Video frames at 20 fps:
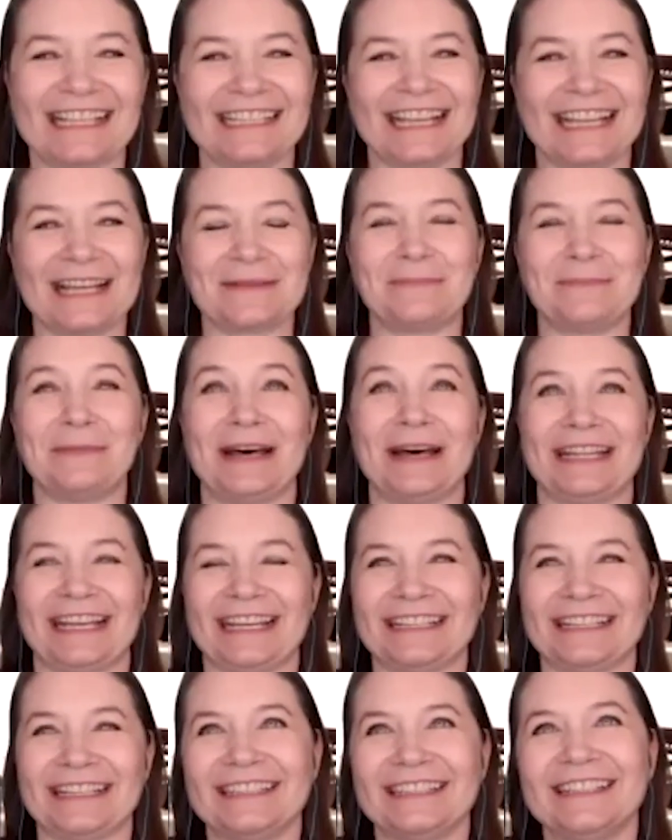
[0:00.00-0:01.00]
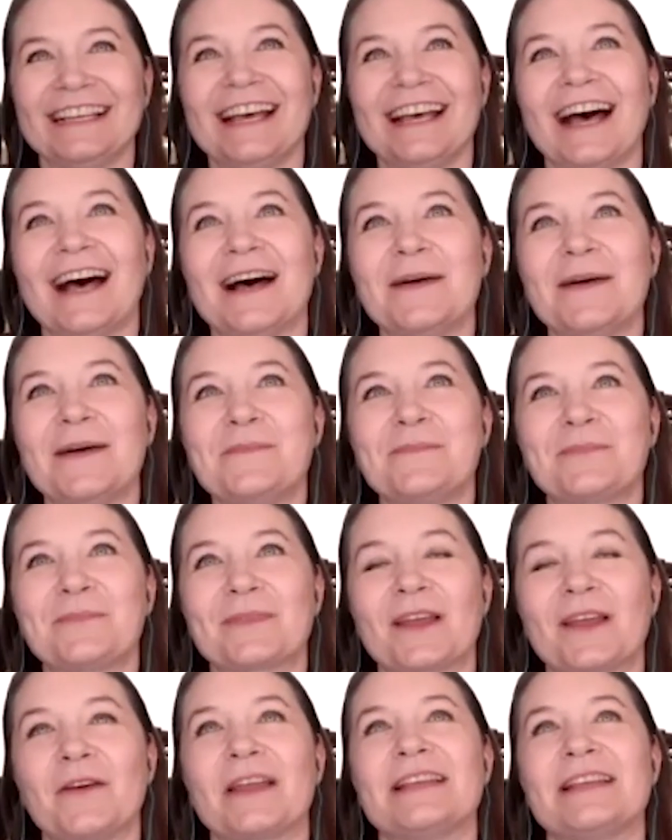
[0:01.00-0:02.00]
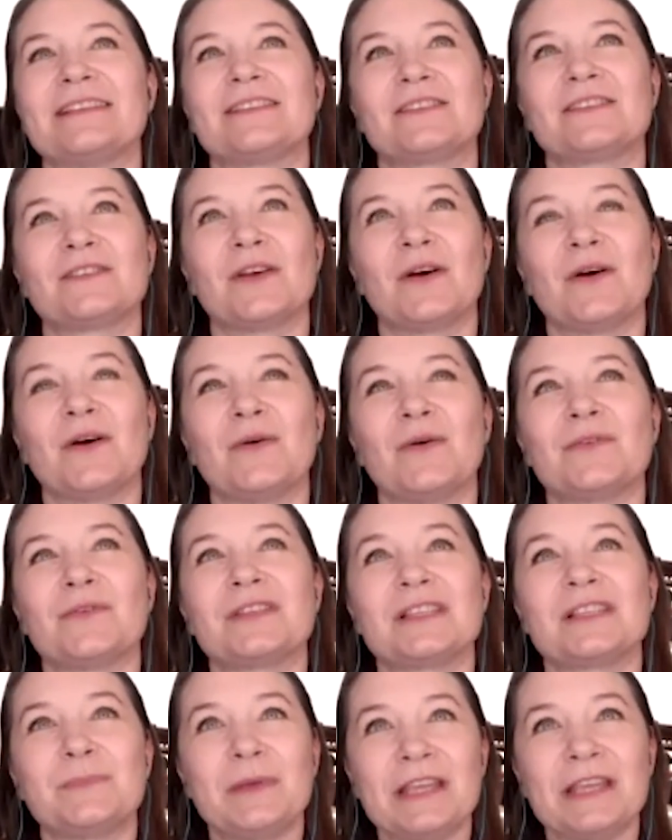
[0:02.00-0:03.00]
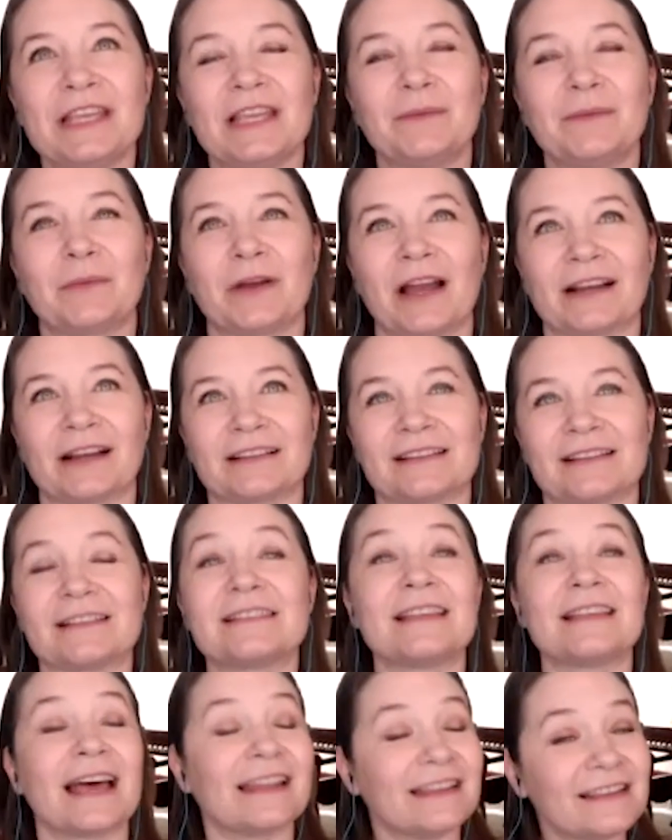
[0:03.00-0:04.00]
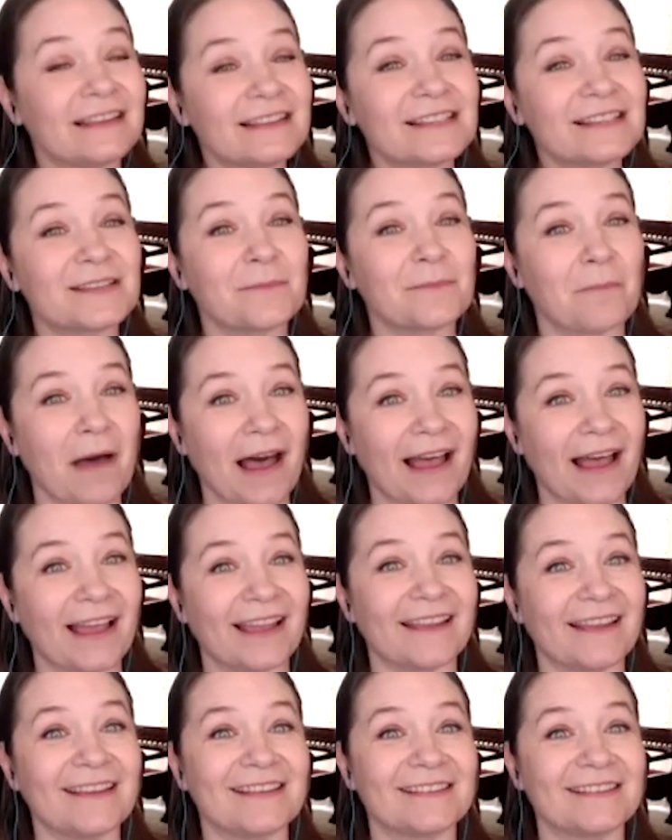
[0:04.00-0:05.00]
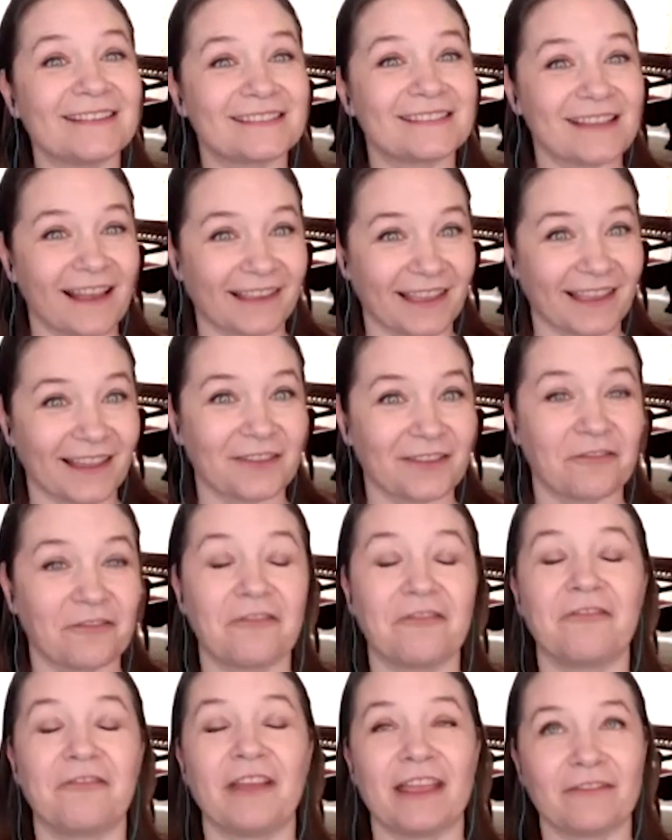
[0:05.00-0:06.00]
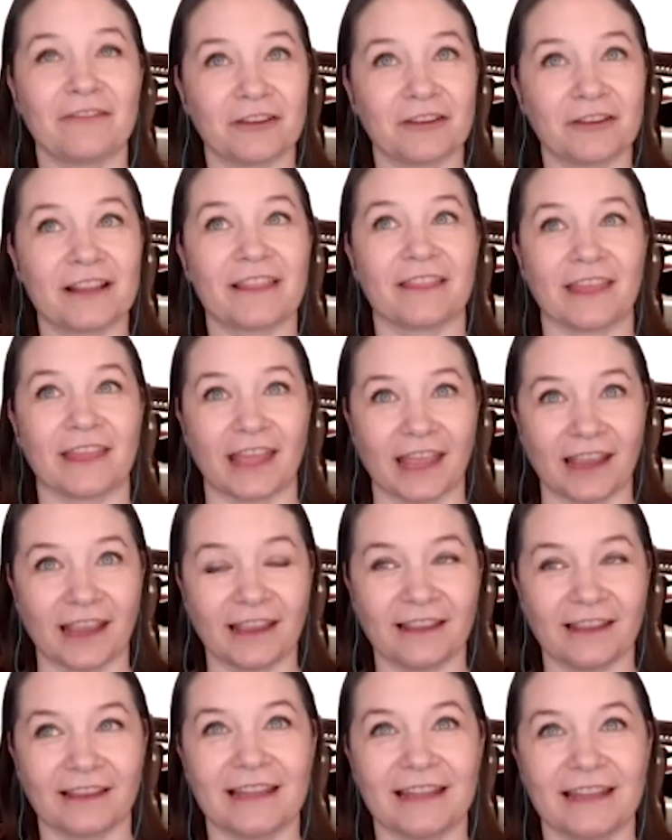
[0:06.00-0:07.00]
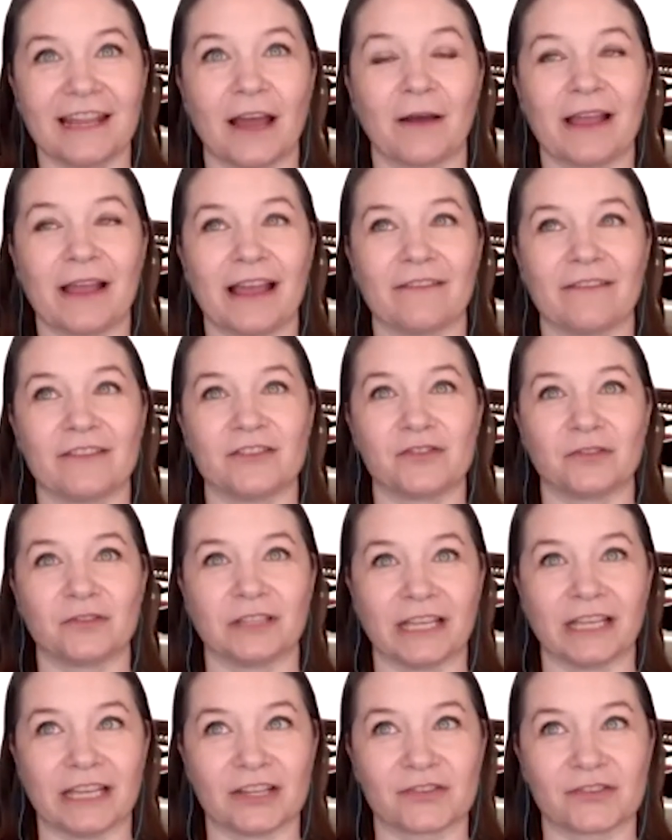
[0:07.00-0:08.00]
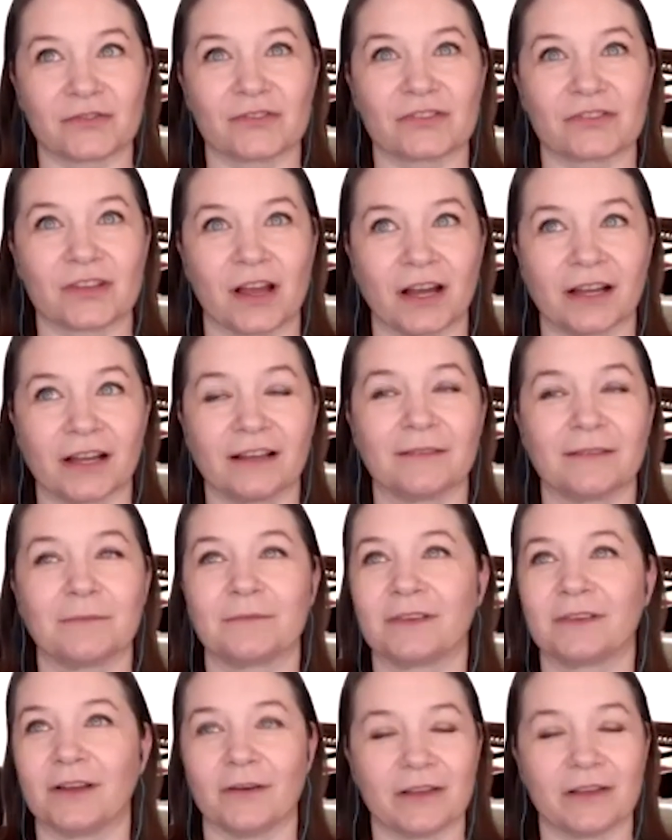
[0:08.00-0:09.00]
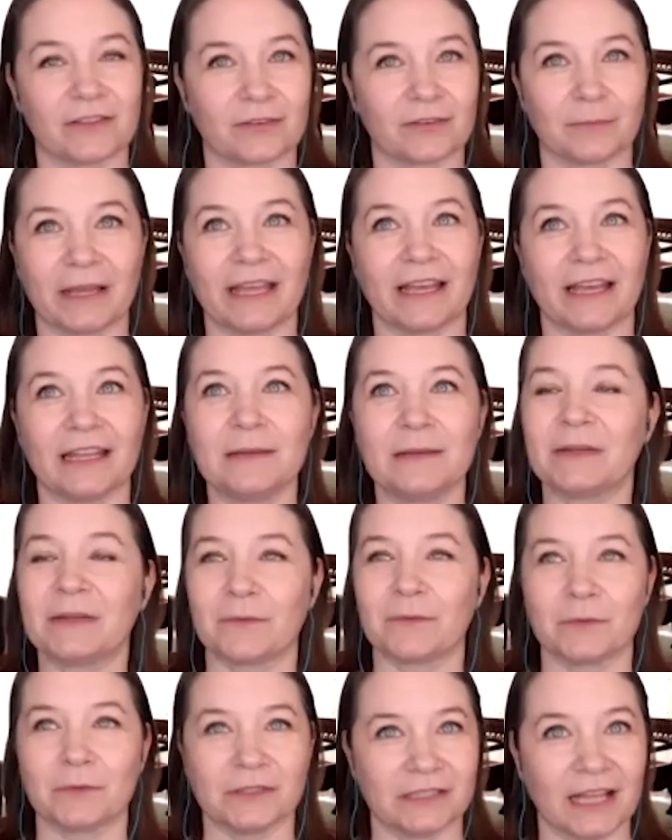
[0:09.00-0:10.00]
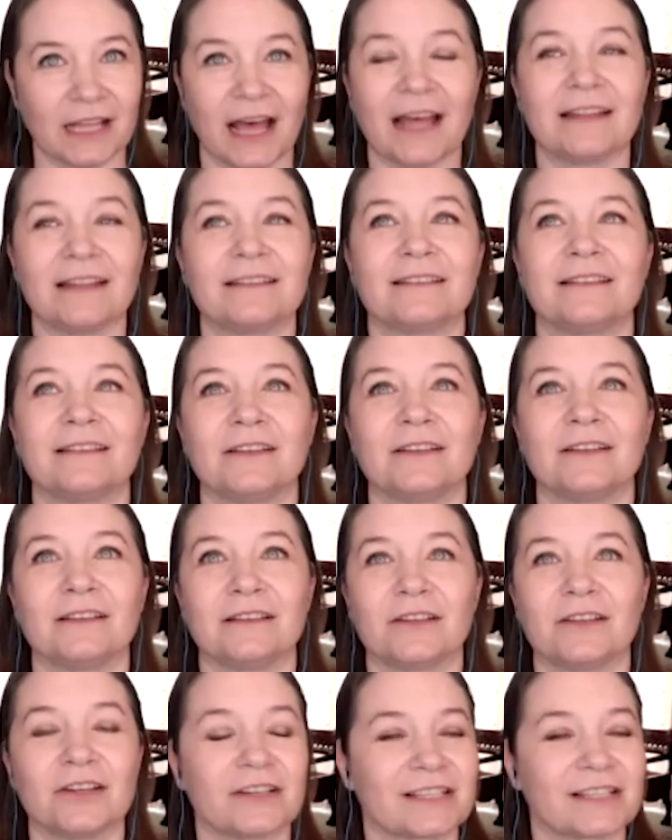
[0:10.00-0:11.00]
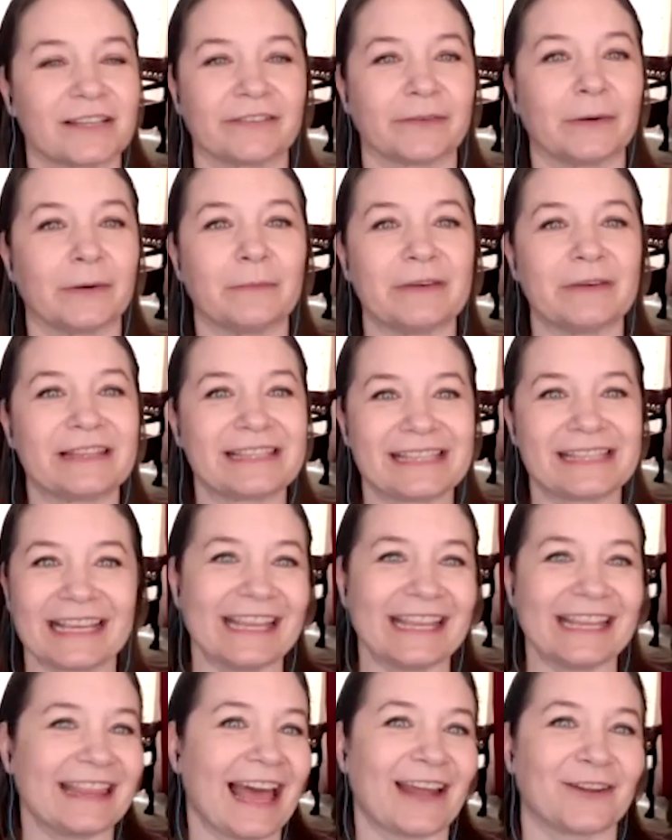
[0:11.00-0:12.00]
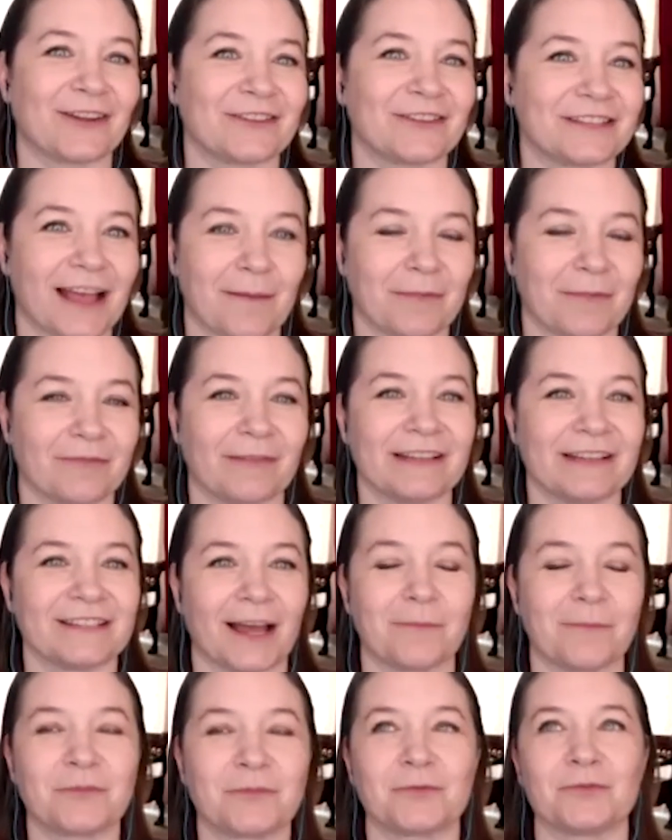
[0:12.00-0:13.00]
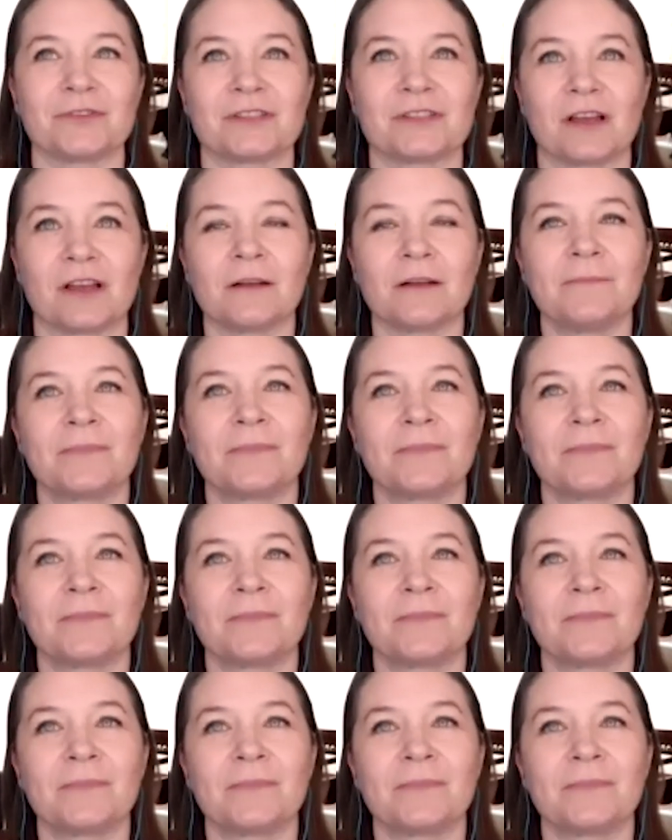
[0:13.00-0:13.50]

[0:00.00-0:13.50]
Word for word: like butter. Um, okay, so speaking practice, that is my second favorite thing. And now I have the Julie Andrews song going through my head, but I will not curse everyone with singing that on top of my top tool song.